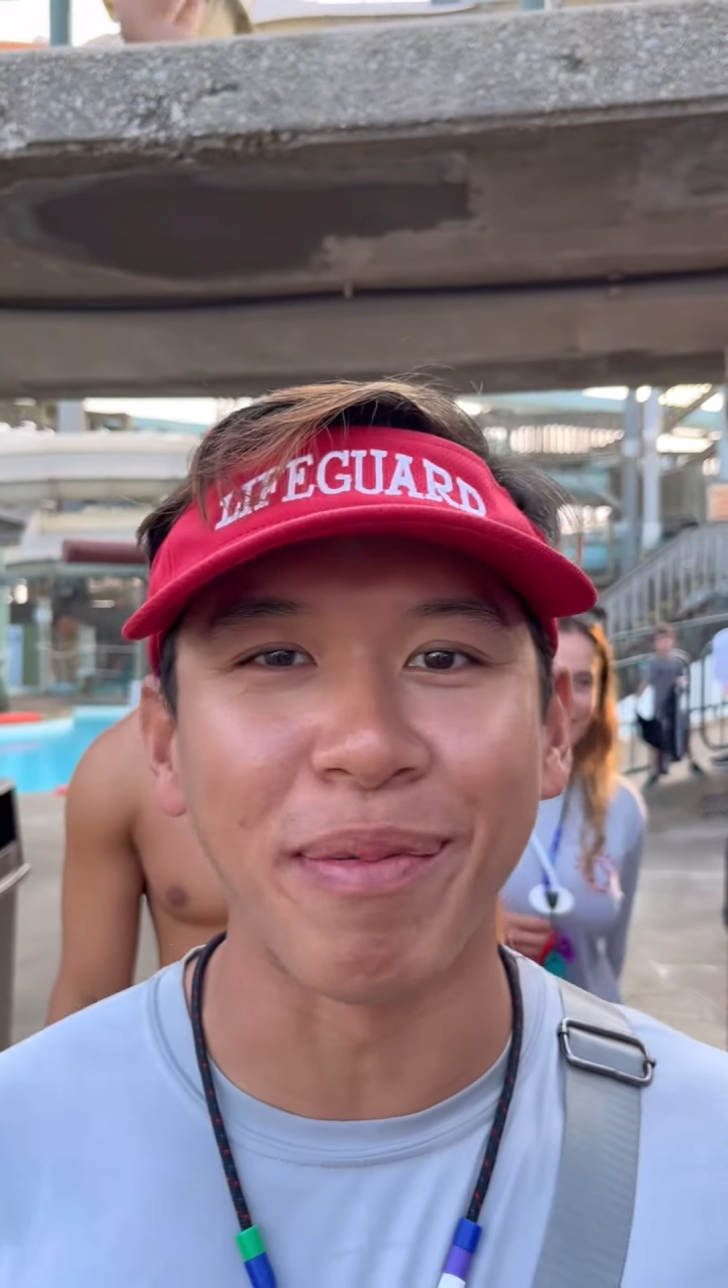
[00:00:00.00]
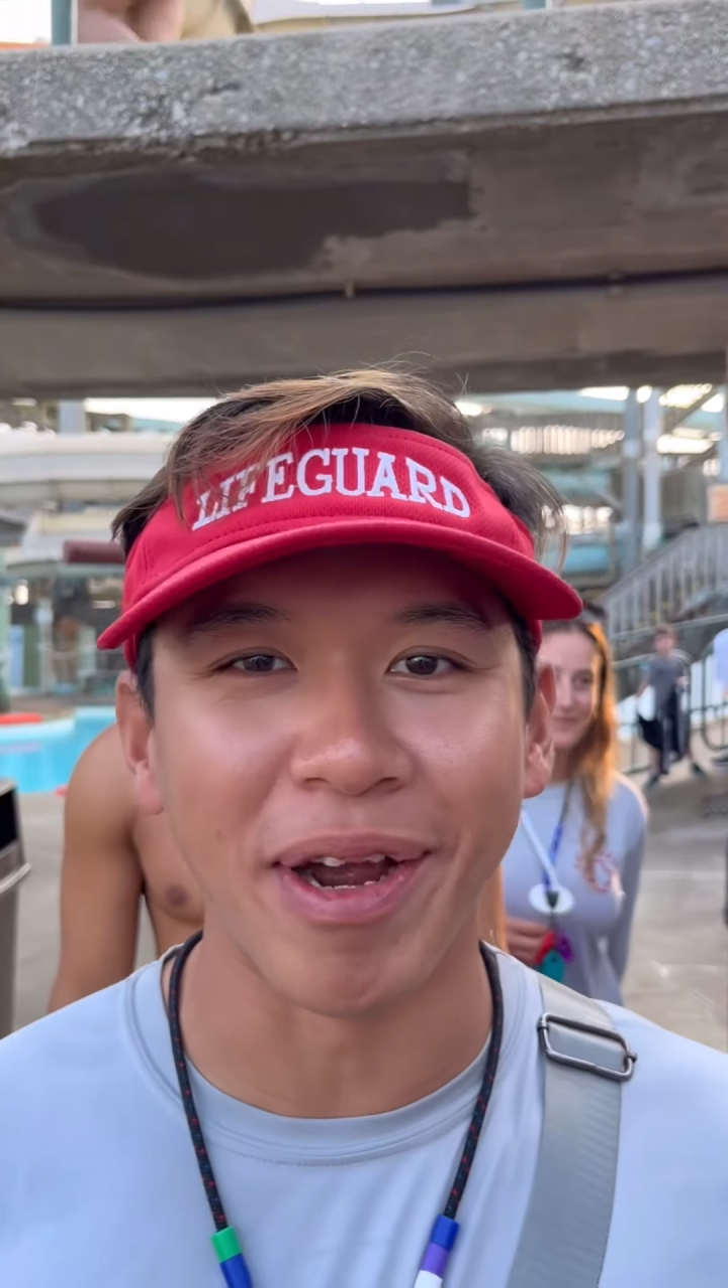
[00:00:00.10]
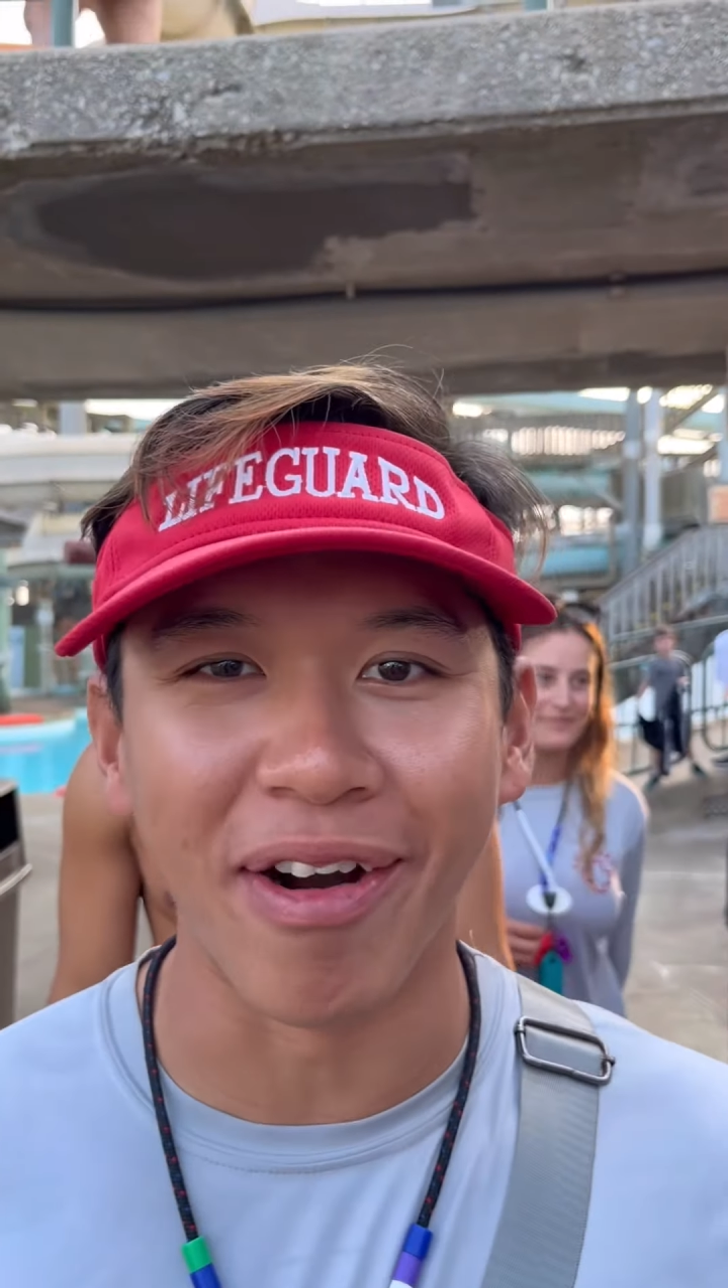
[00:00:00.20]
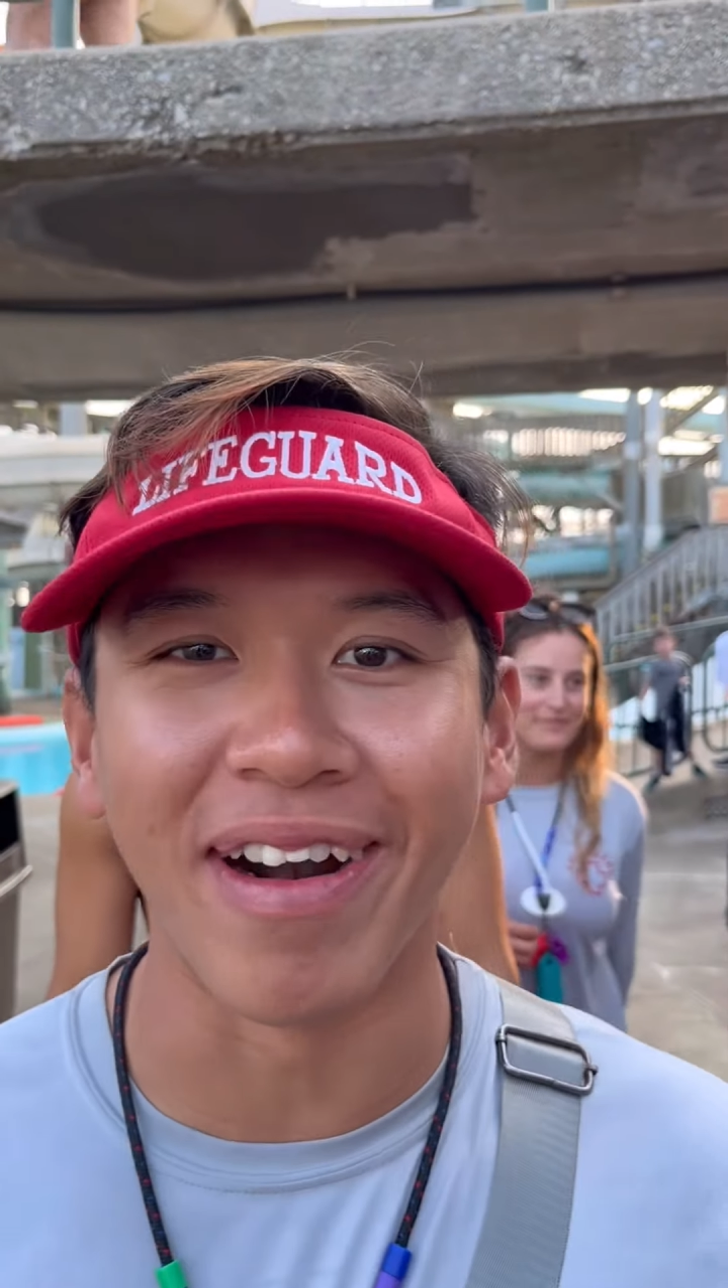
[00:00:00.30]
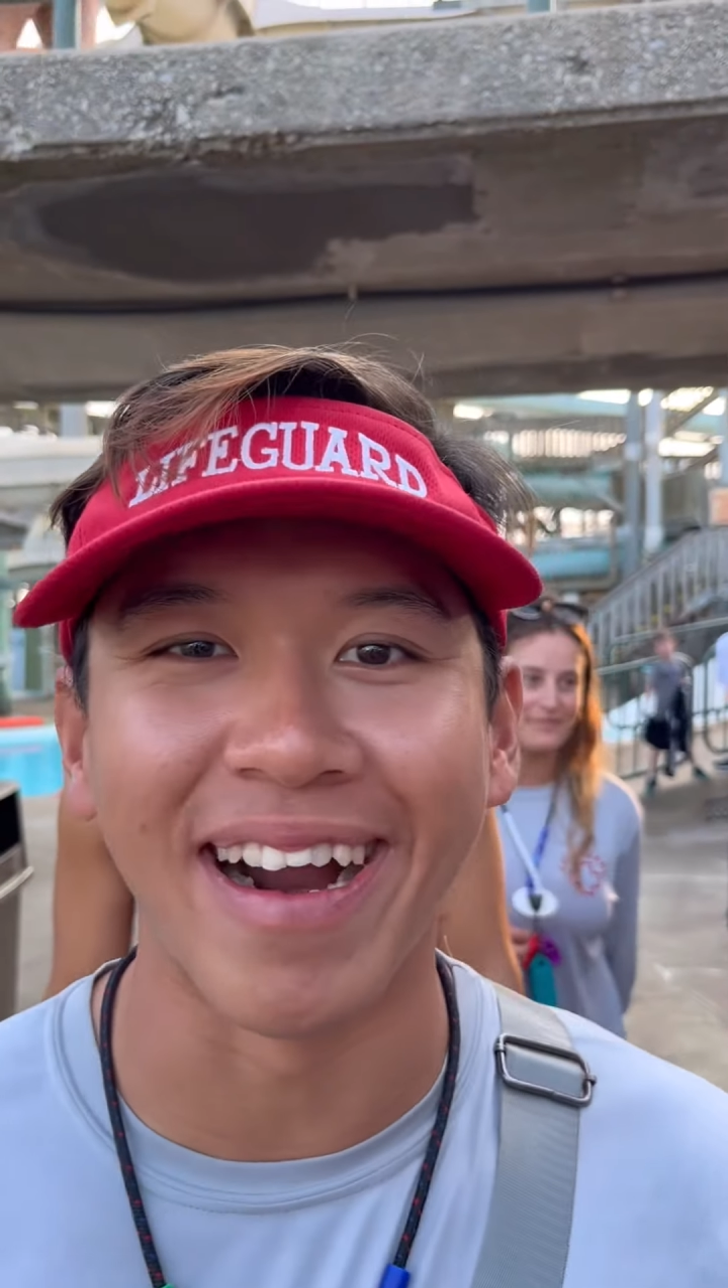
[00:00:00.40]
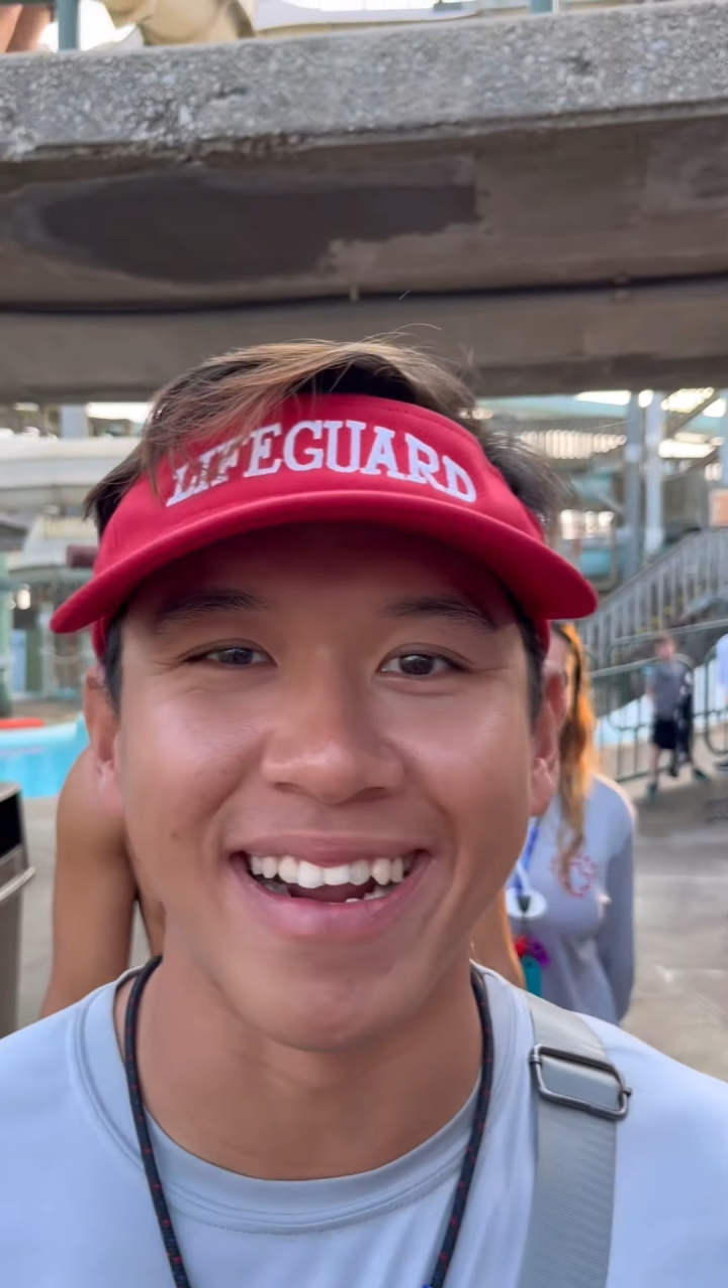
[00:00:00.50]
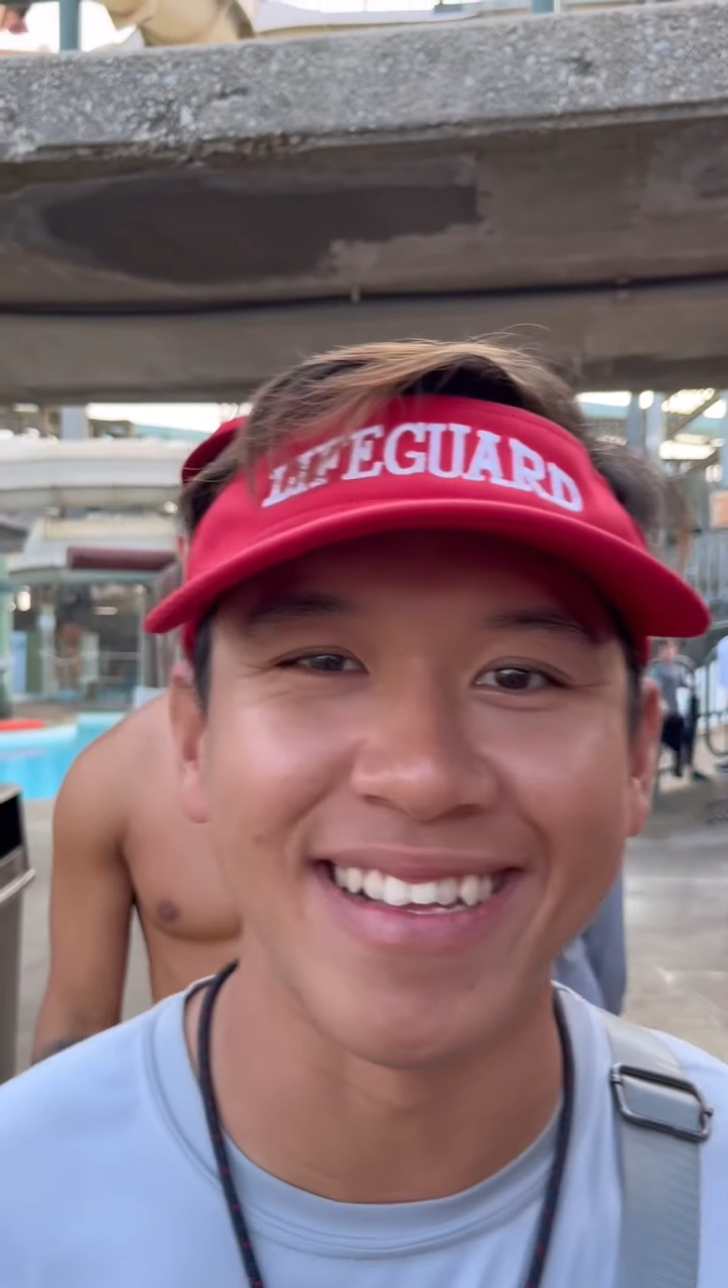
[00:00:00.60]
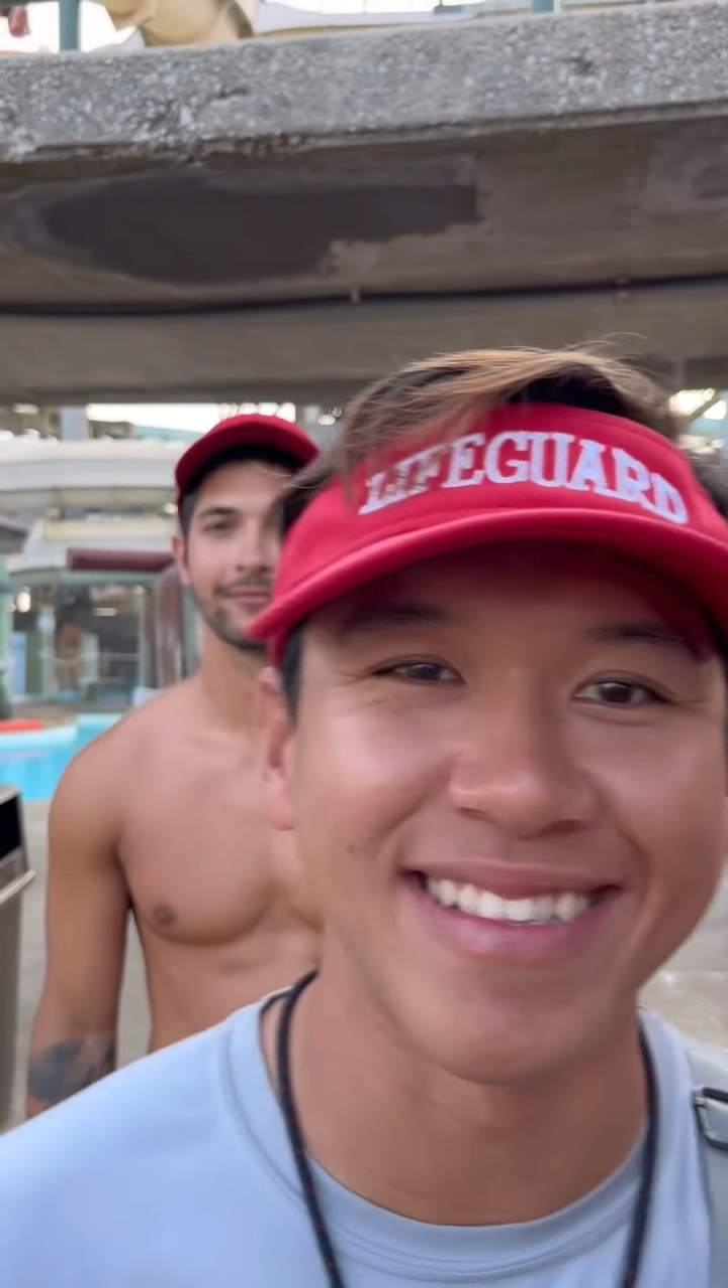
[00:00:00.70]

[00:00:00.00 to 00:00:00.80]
alright.